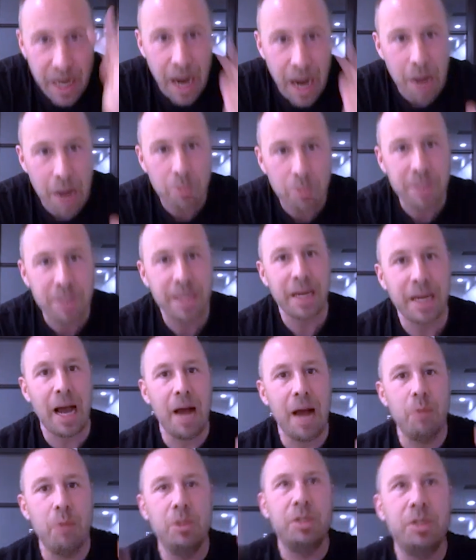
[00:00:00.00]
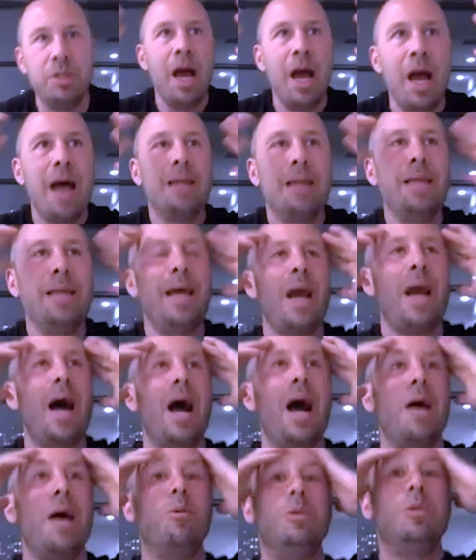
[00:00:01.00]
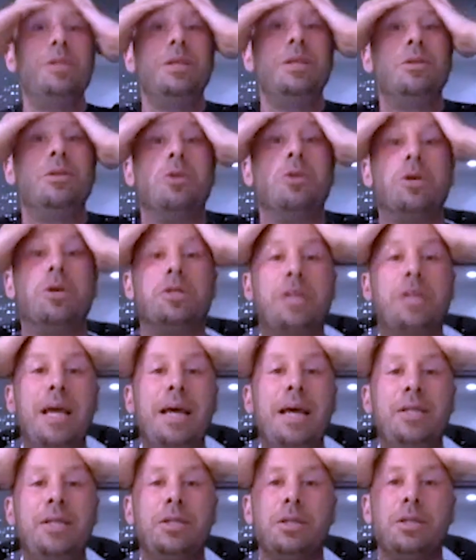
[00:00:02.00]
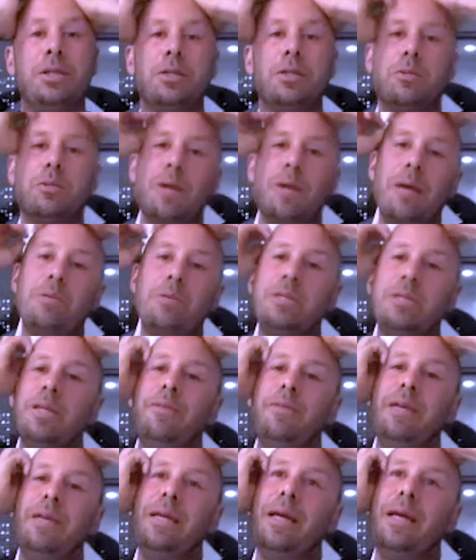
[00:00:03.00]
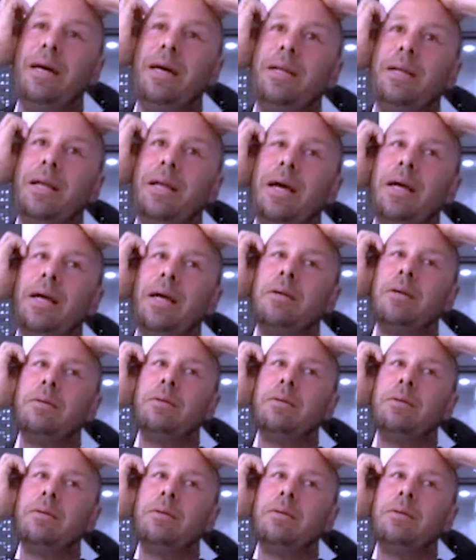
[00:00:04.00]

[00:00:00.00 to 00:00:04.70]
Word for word: I was that I was, that I was in Los Angeles when I was living in L A.